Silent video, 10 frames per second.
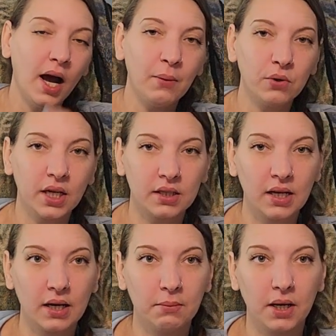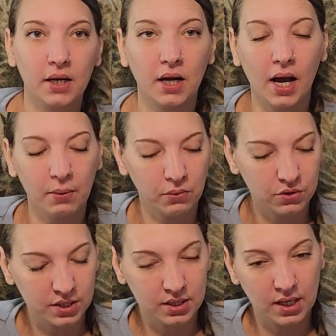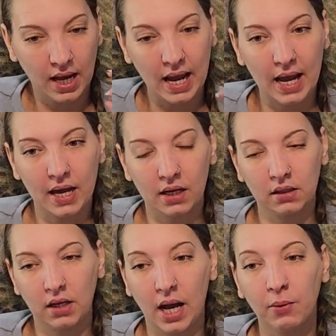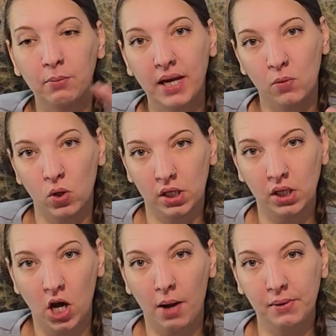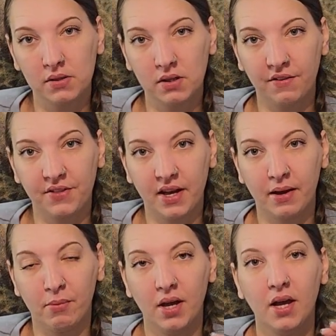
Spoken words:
will get them, and I will make working copies of them,